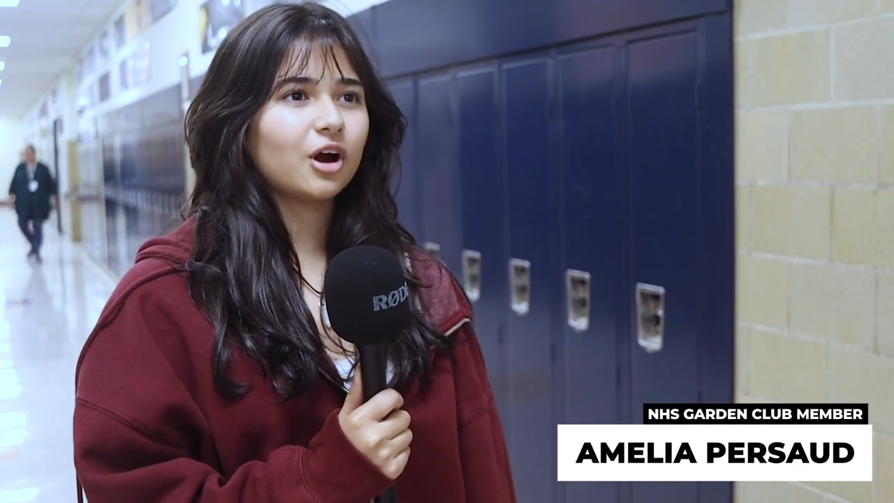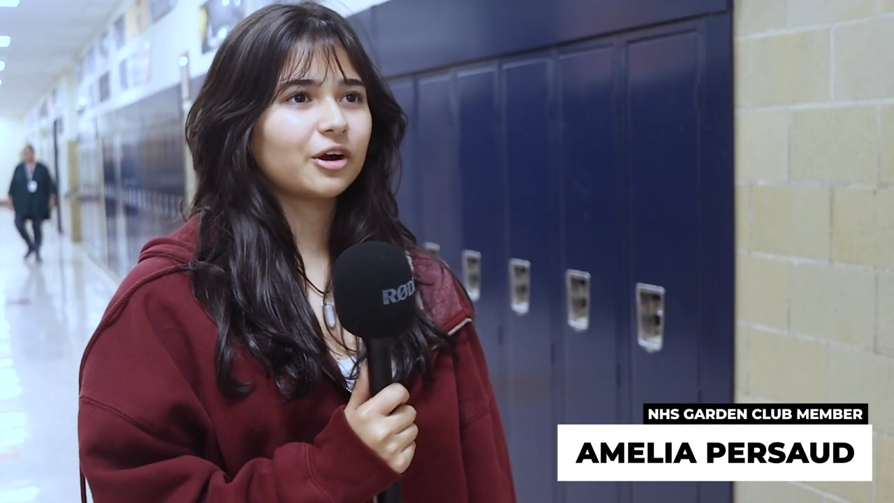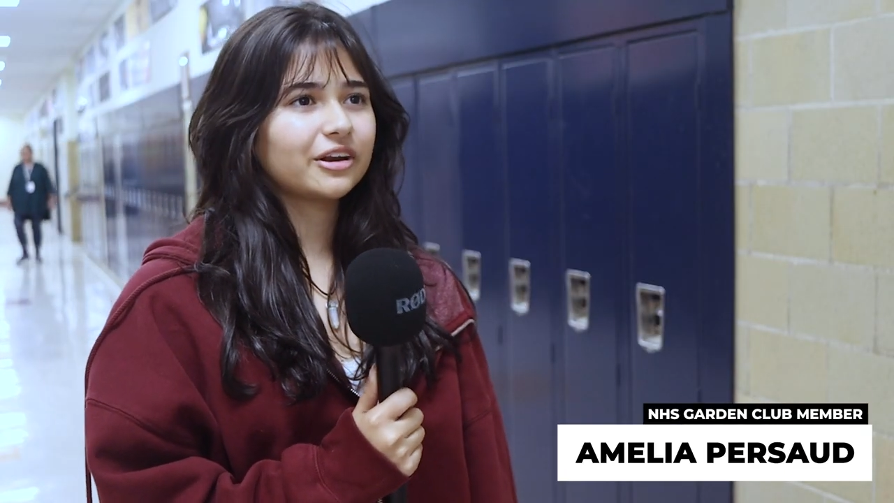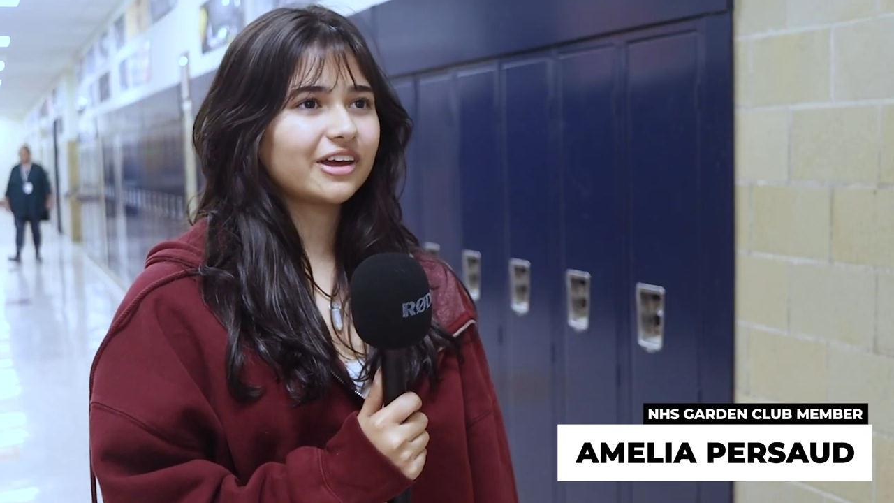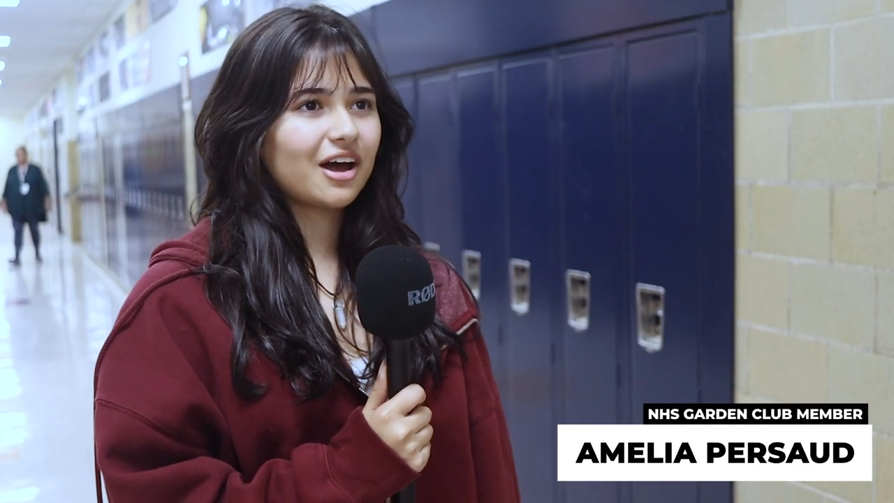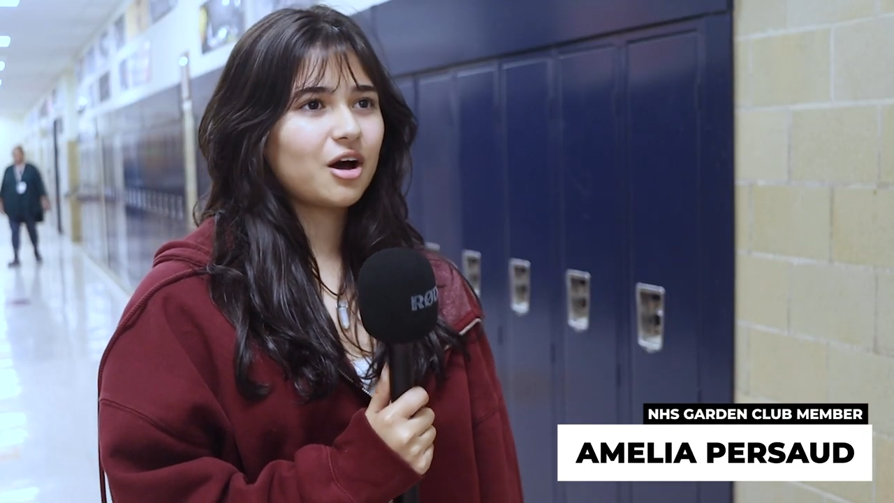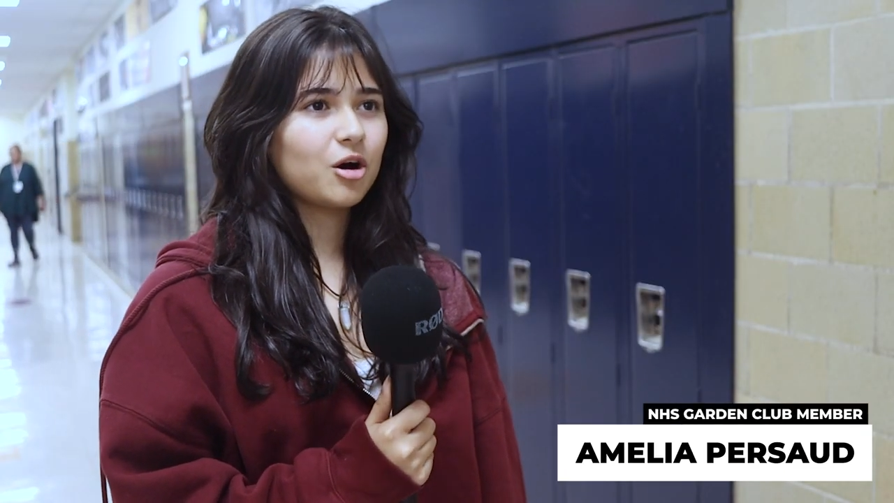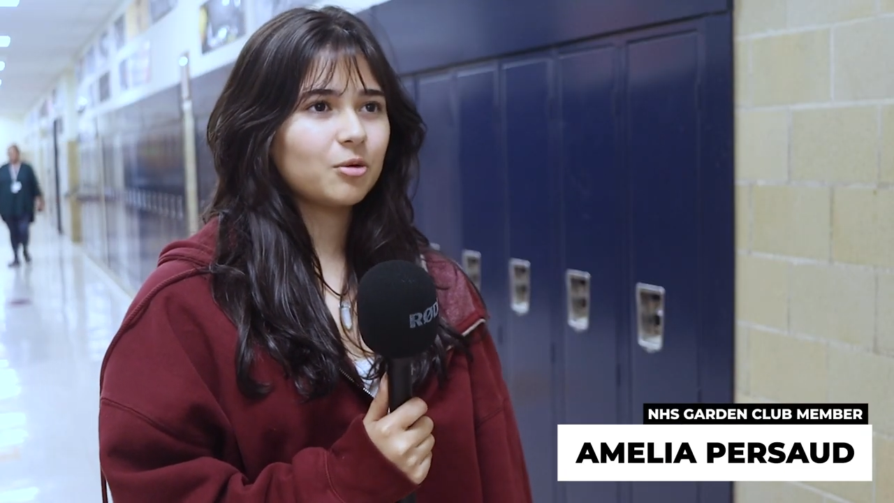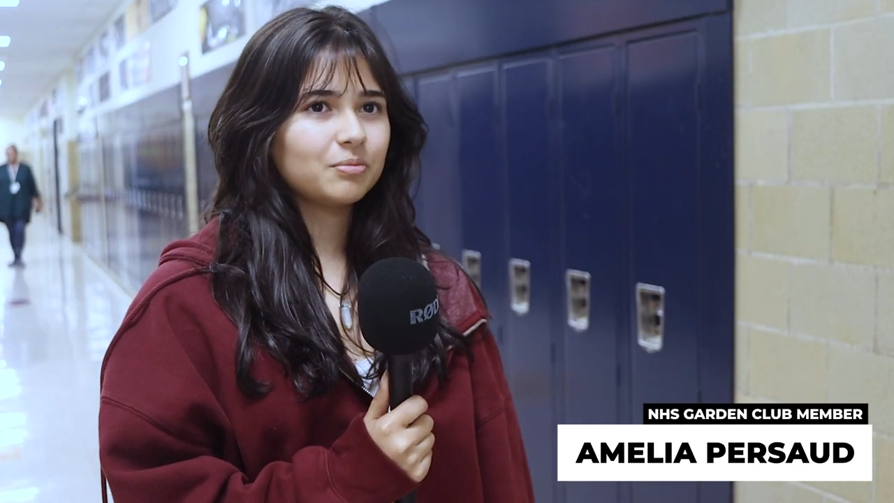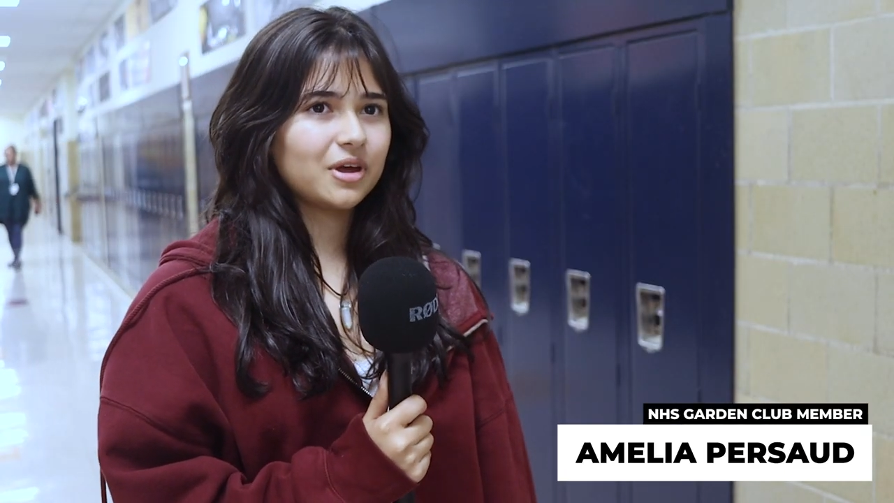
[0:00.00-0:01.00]
gardening at
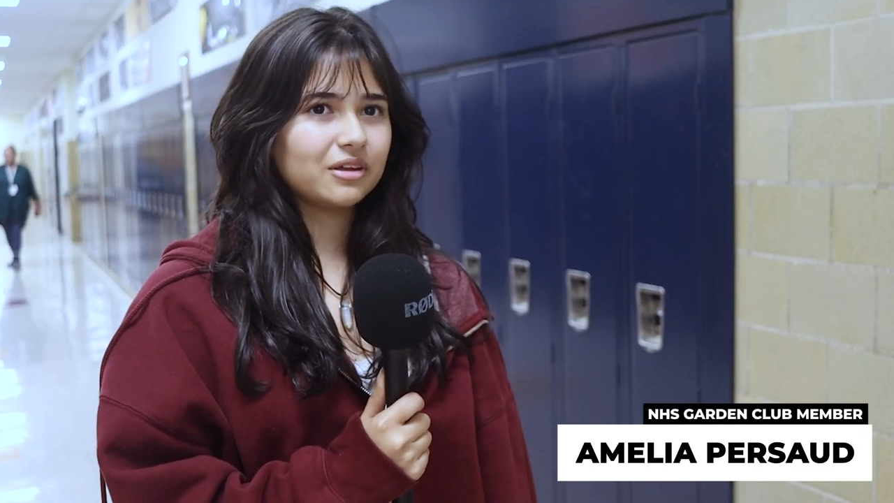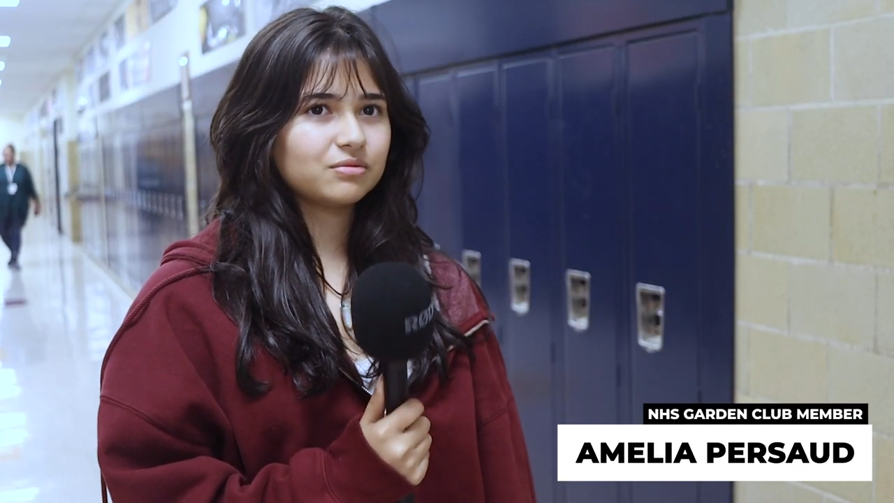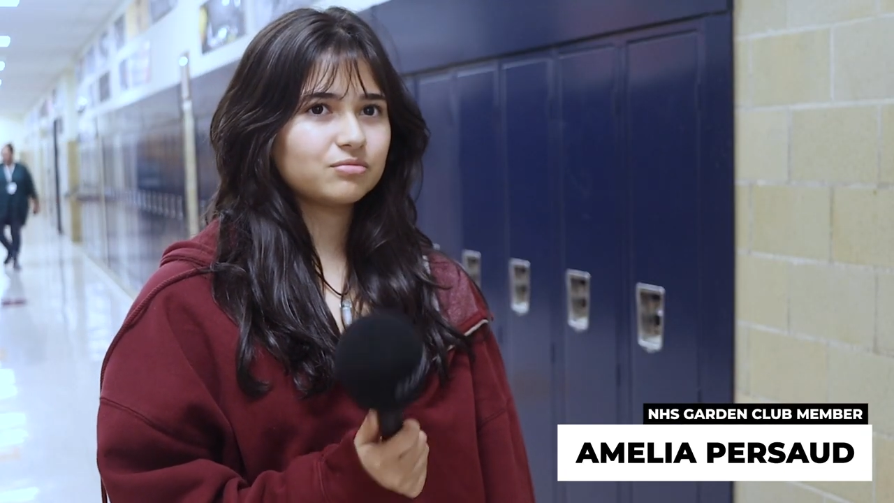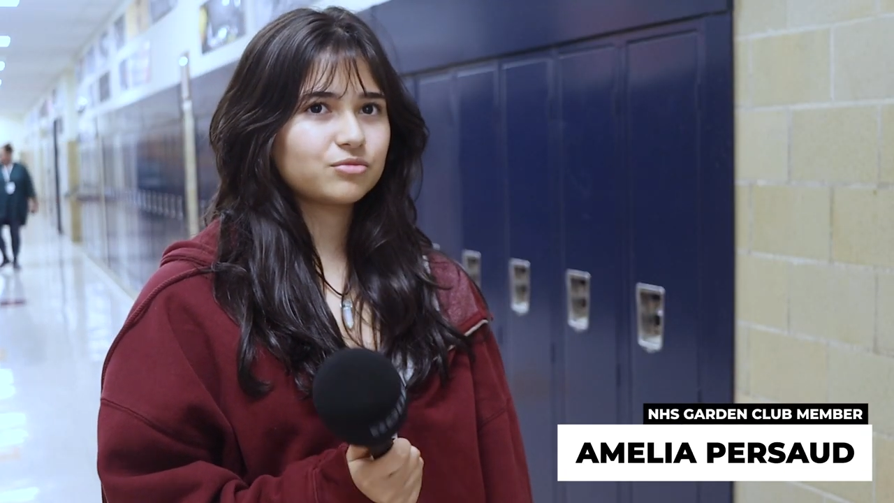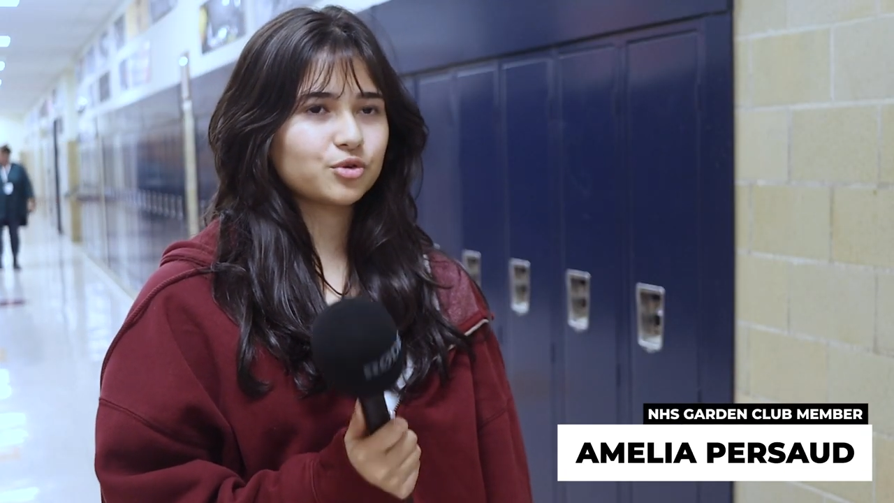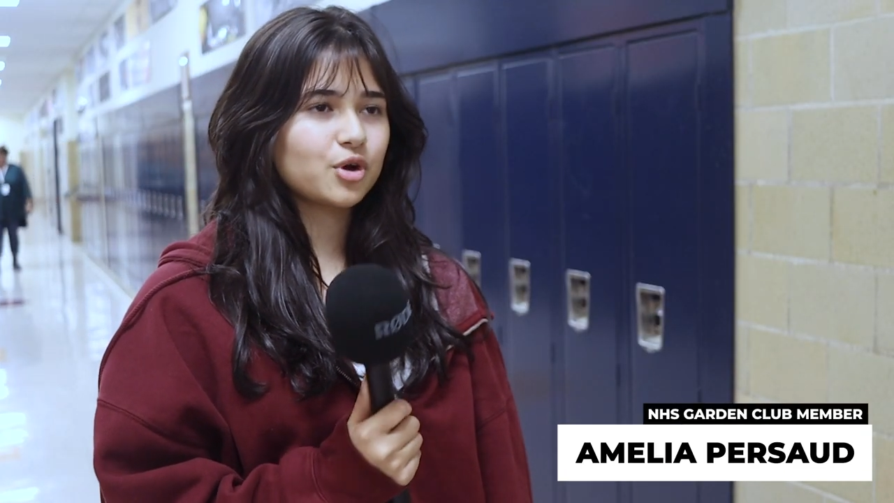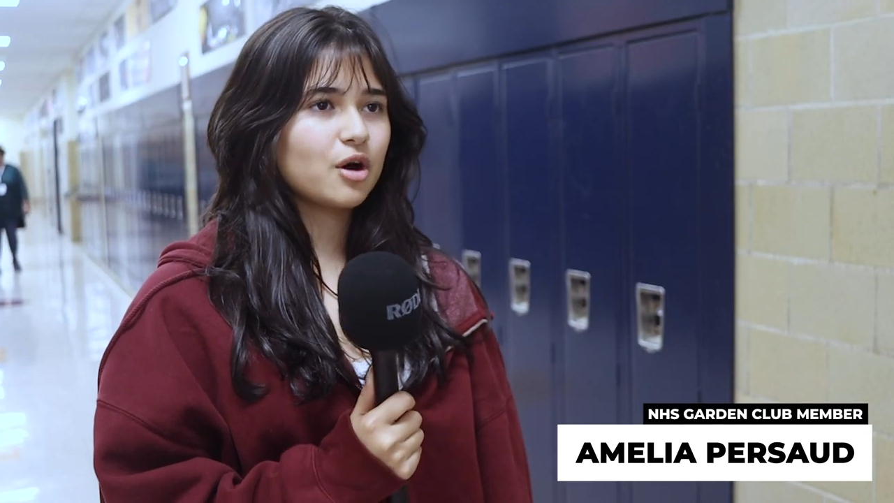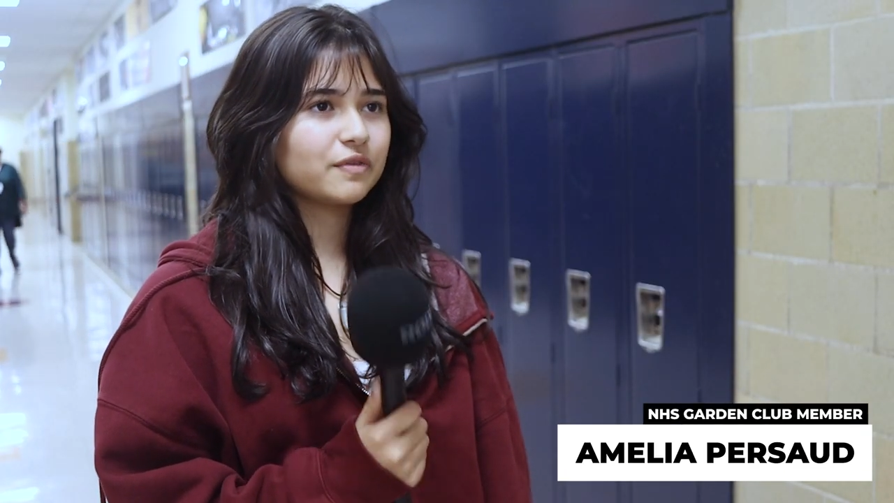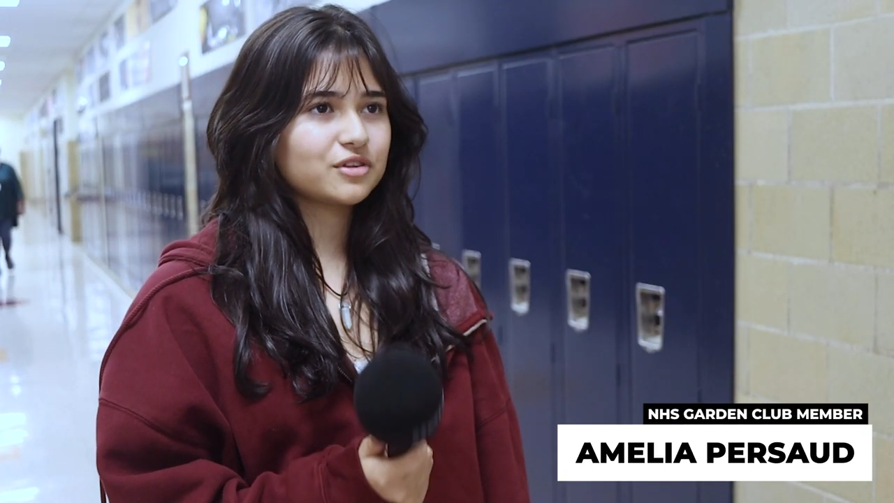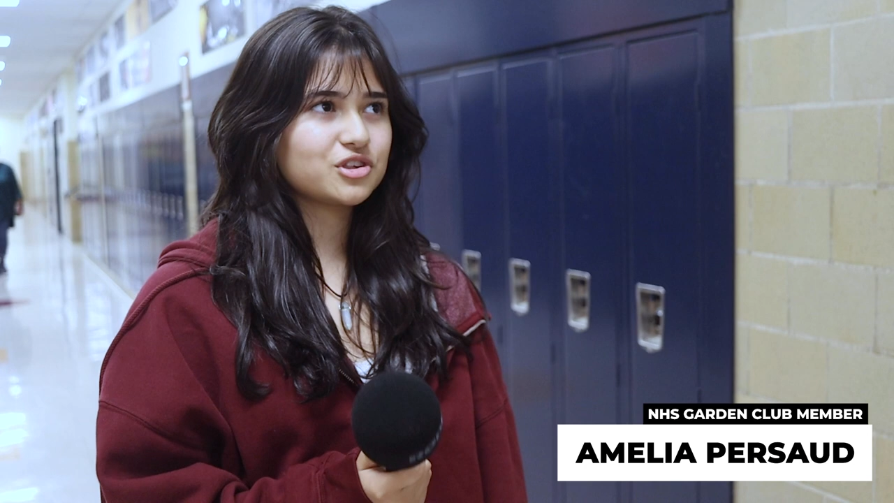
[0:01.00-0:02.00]
home and through
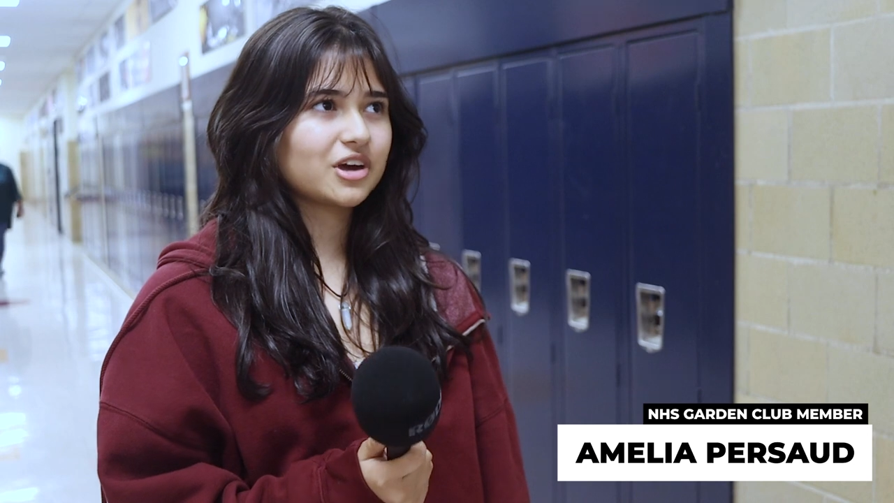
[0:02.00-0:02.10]
COVID,